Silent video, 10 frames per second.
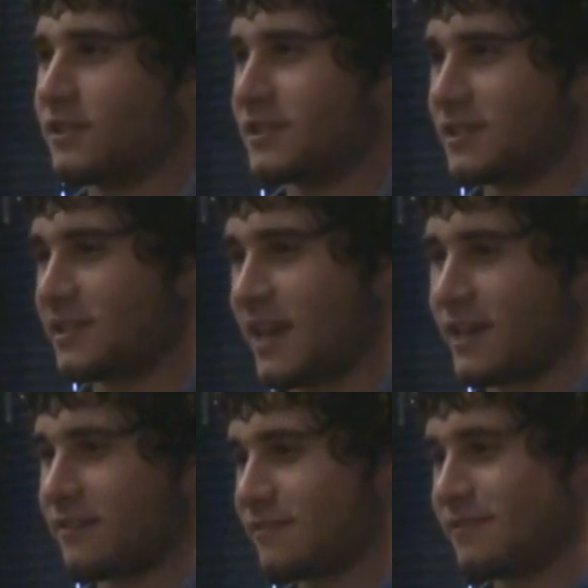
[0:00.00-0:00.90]
It was just
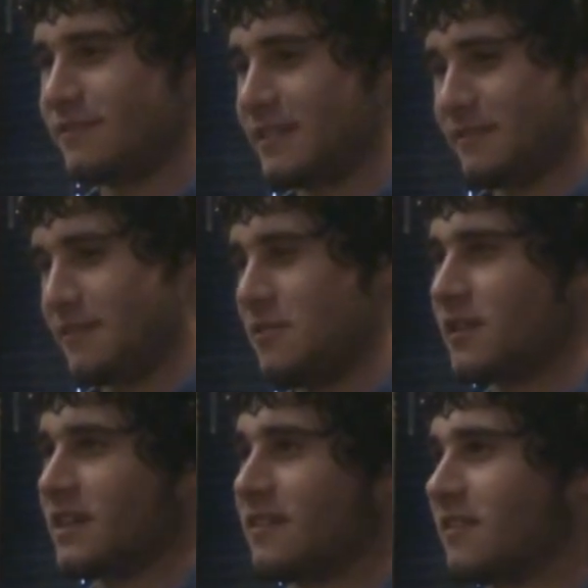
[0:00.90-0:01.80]
like a
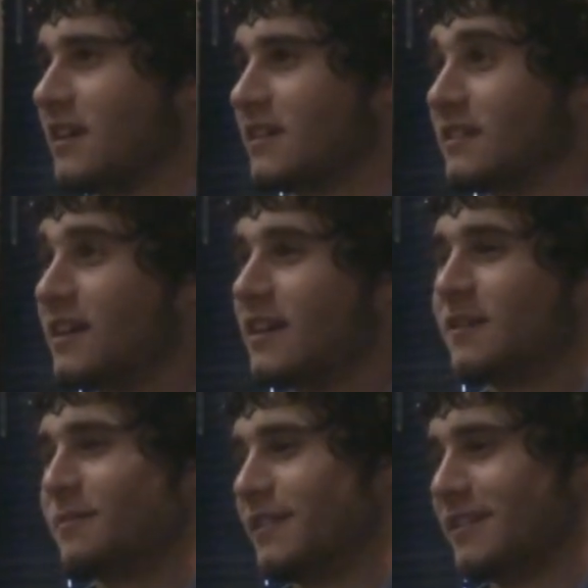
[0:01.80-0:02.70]
Nokia thing,
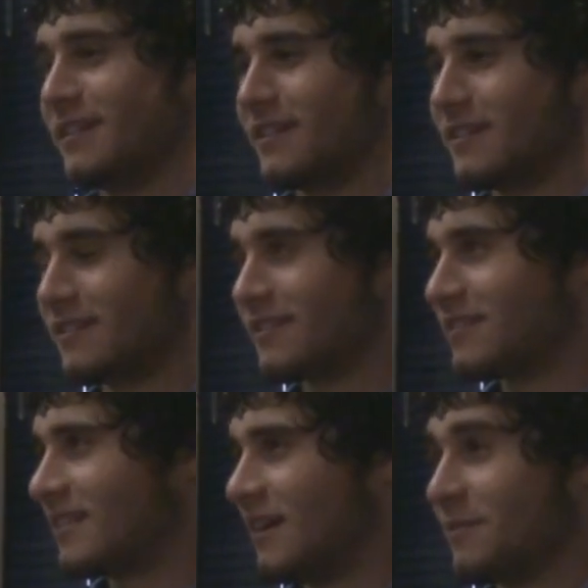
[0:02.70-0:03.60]
but
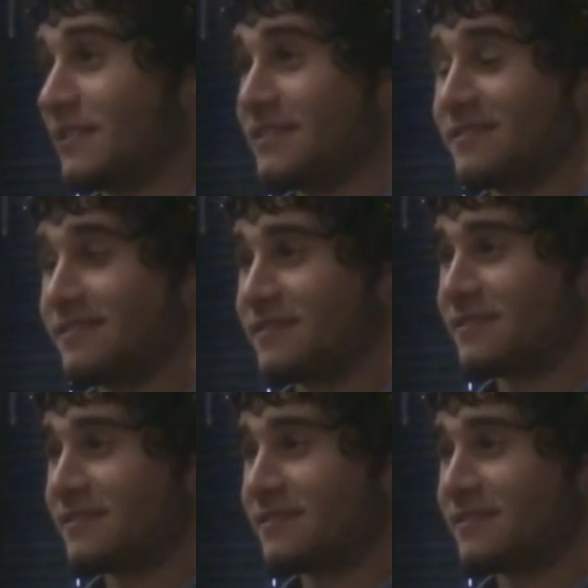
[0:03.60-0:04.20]
I mean,